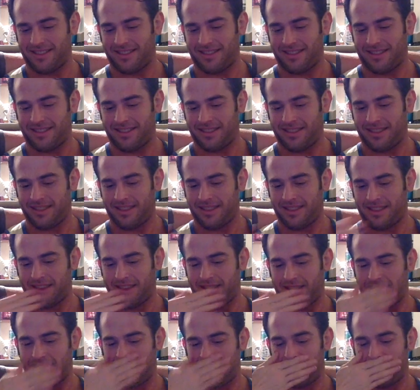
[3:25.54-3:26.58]

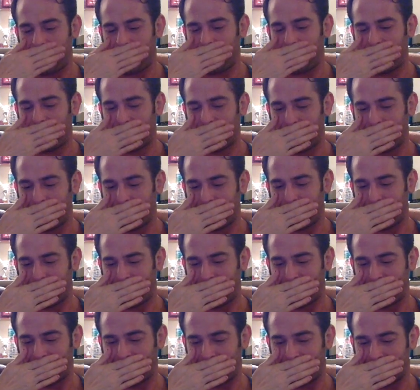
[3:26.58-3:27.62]

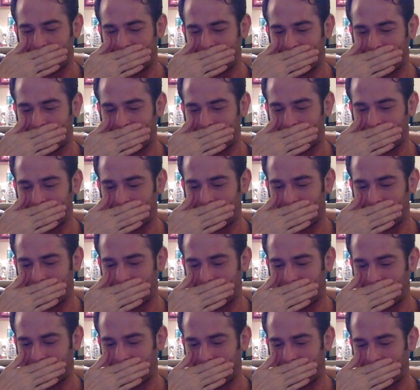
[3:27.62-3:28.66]

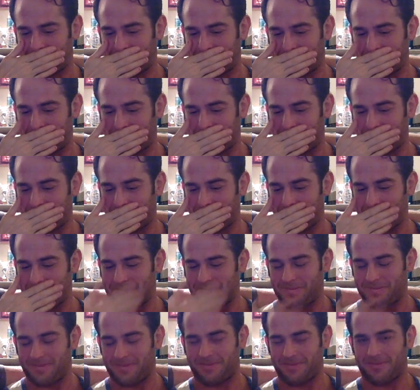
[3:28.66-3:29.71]

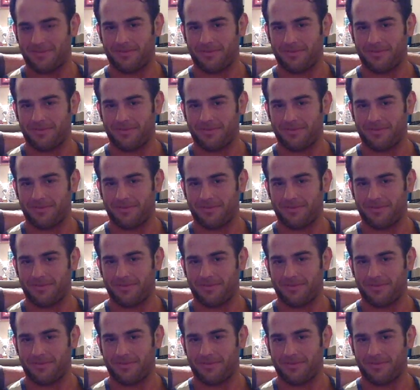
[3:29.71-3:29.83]
(silent)